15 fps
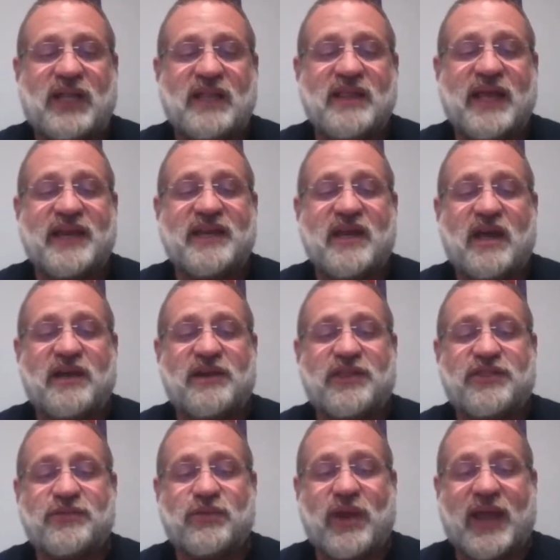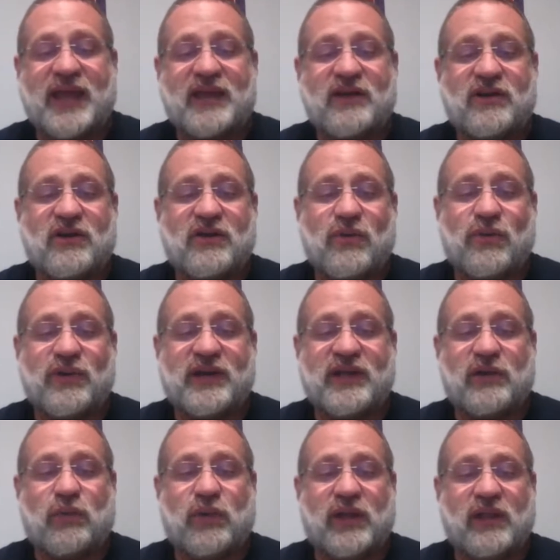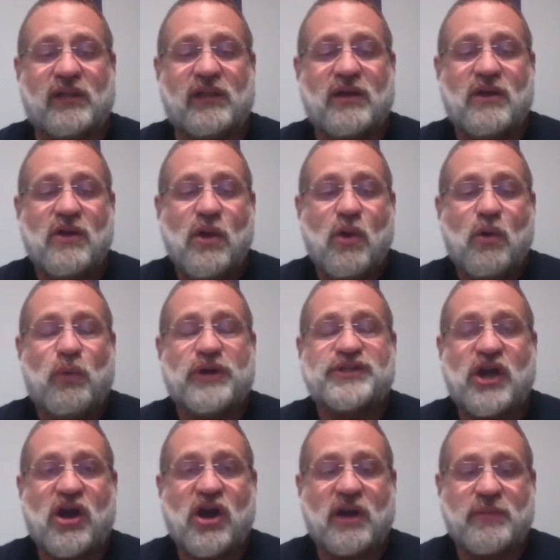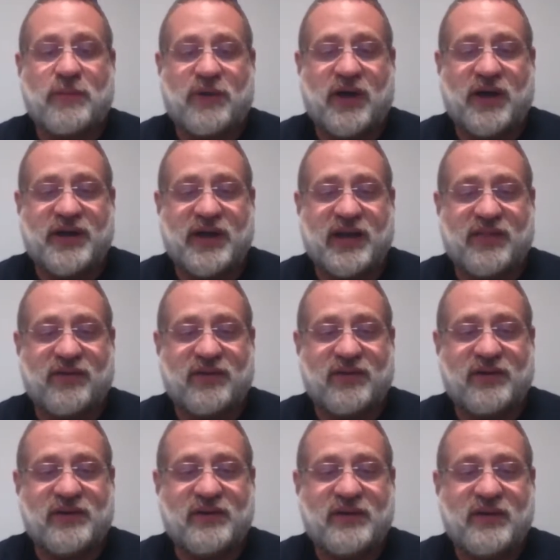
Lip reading: Let none through anger or ill will wish harm upon another.